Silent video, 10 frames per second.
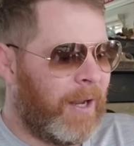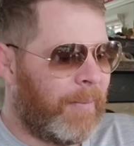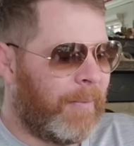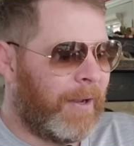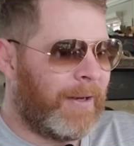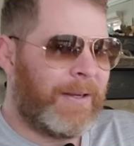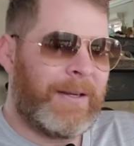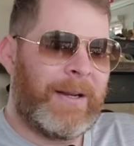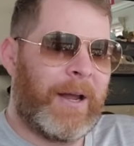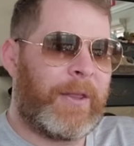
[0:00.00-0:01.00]
But
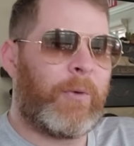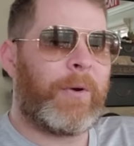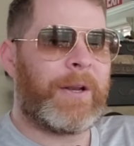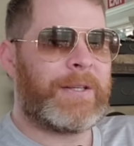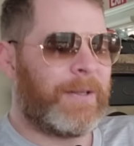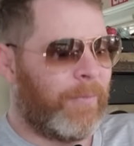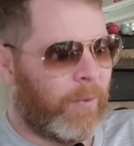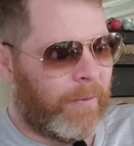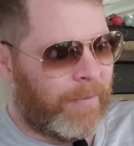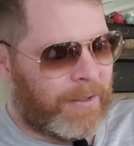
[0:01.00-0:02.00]
I think we're going to see
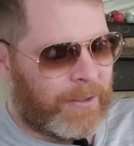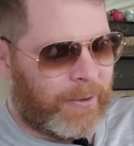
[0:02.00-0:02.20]
more of this.